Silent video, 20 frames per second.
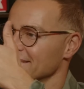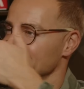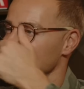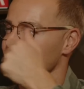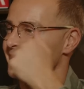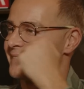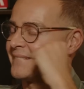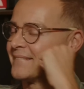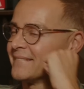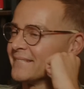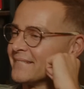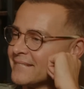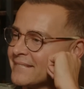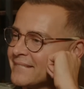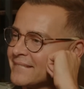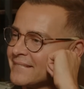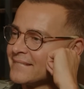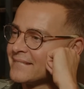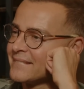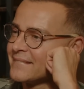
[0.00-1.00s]
Um,
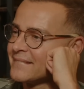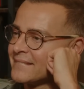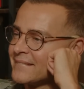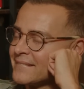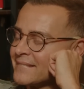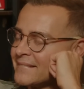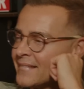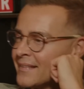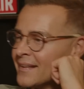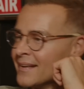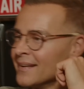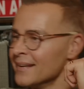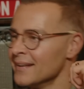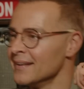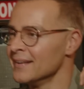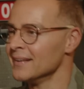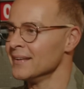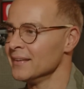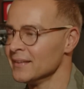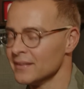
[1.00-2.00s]
yeah.
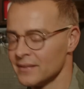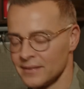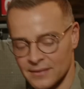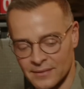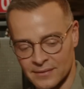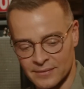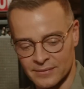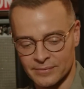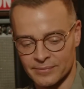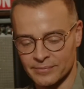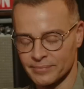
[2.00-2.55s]
So um,